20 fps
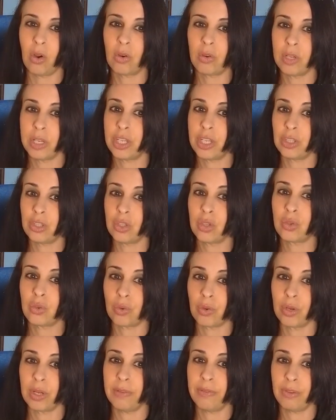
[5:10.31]
origin
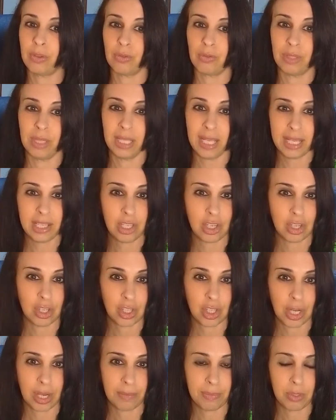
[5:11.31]
story of your
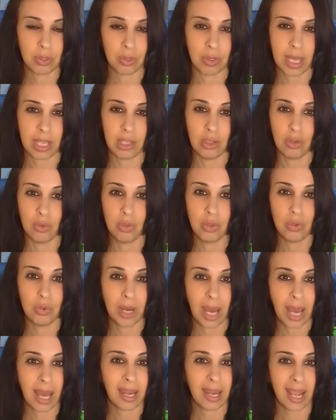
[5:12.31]
relationship so that you do
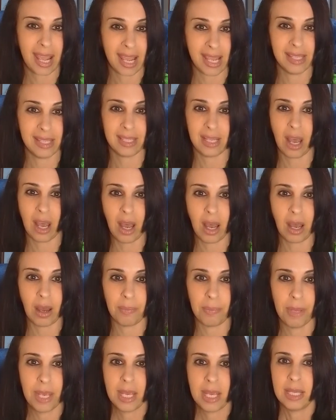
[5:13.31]
not end
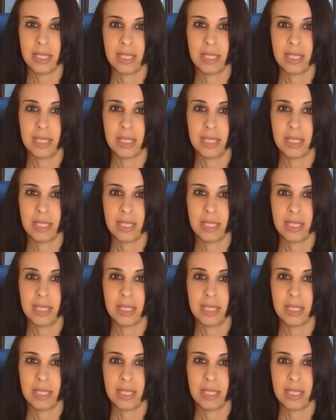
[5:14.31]
up